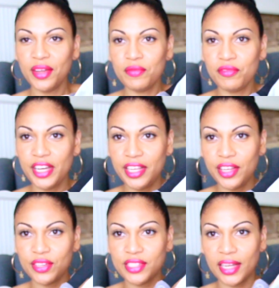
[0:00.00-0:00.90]

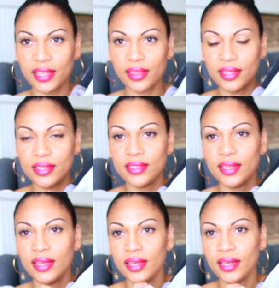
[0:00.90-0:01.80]
videos like this
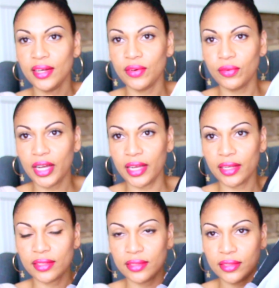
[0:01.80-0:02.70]
in a
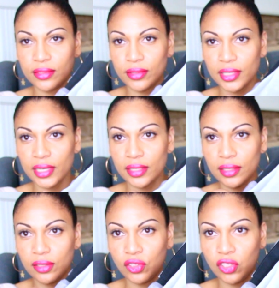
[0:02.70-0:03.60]
while, so I'm kind
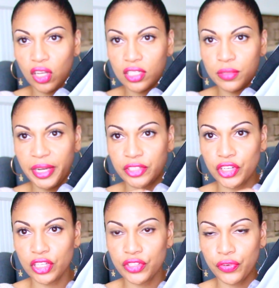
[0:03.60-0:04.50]
of lost my
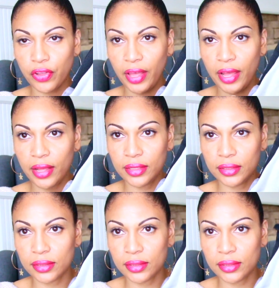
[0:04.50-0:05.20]
touch for that.